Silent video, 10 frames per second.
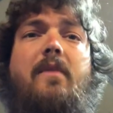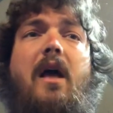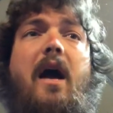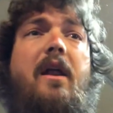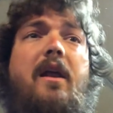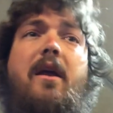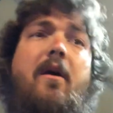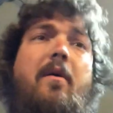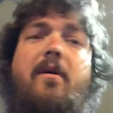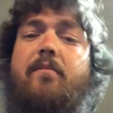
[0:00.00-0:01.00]

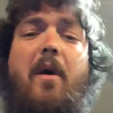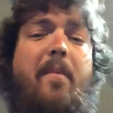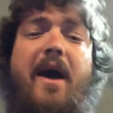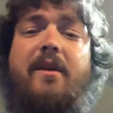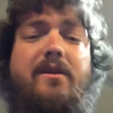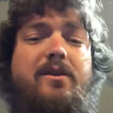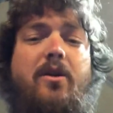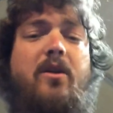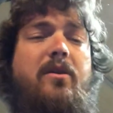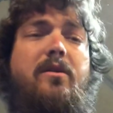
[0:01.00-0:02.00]
my back doesn't
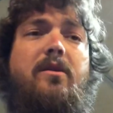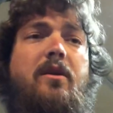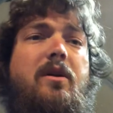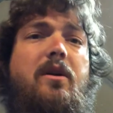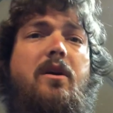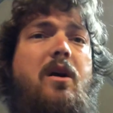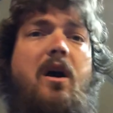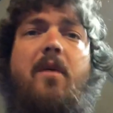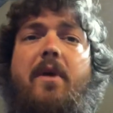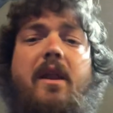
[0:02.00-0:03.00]
hurt.
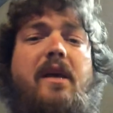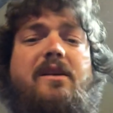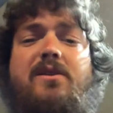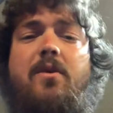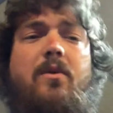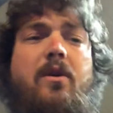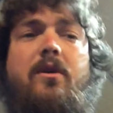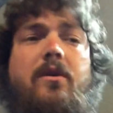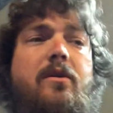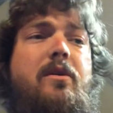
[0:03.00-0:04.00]
My knees don't
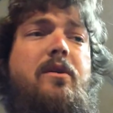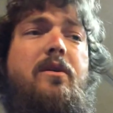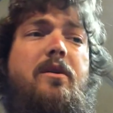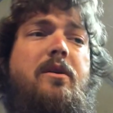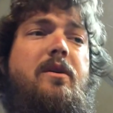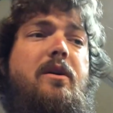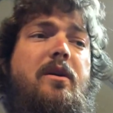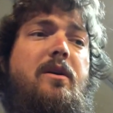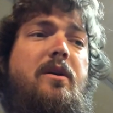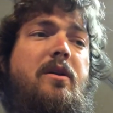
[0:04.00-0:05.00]
hurt.
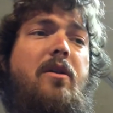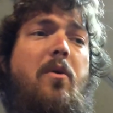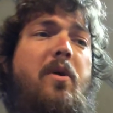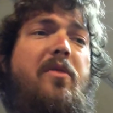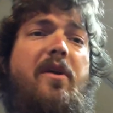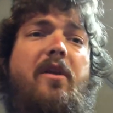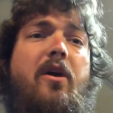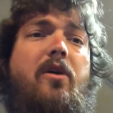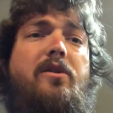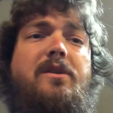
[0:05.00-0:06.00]
The only thing that
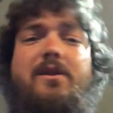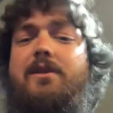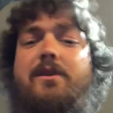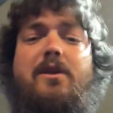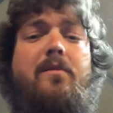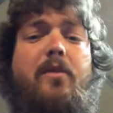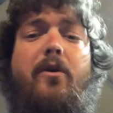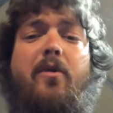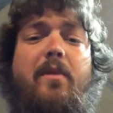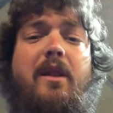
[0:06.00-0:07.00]
hurts is the
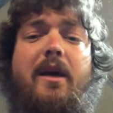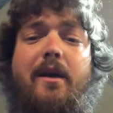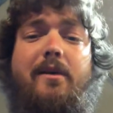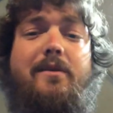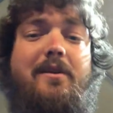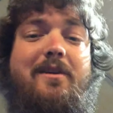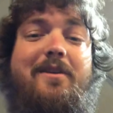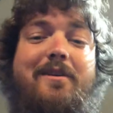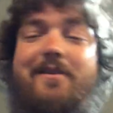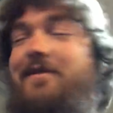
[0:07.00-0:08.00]
sunburn on my legs.
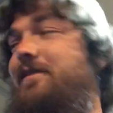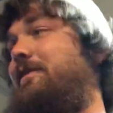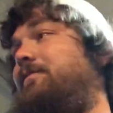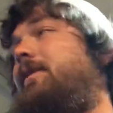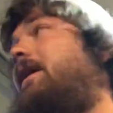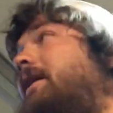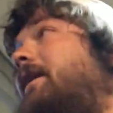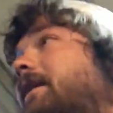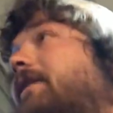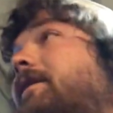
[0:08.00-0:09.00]
That's about
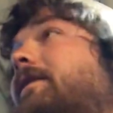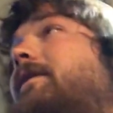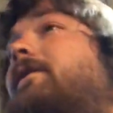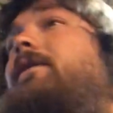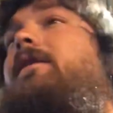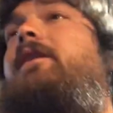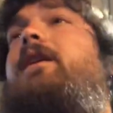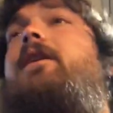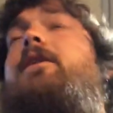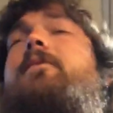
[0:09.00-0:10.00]
it.
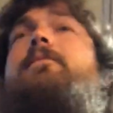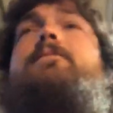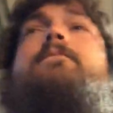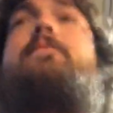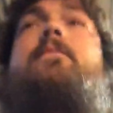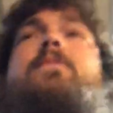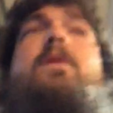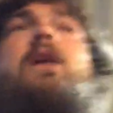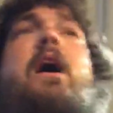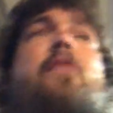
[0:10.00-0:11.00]

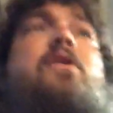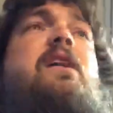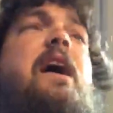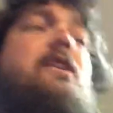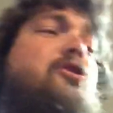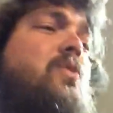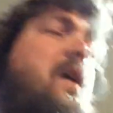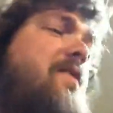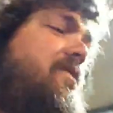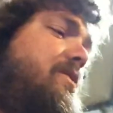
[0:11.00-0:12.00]
I think I
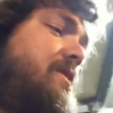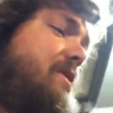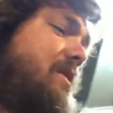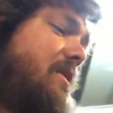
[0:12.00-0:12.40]
traveled.